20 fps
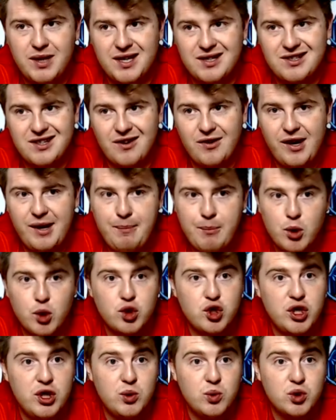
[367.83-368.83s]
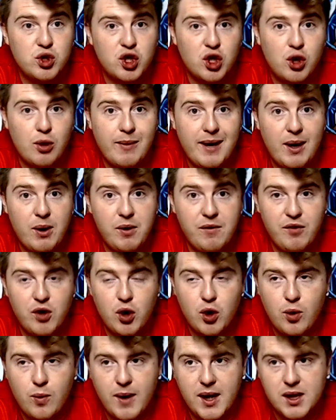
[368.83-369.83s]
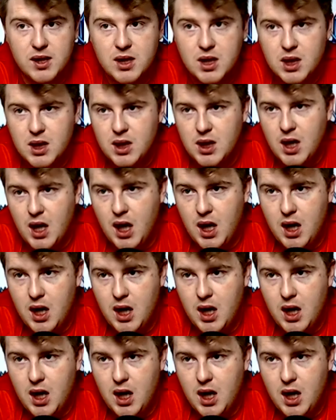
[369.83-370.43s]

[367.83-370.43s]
necessarily much news to come out of Oakwell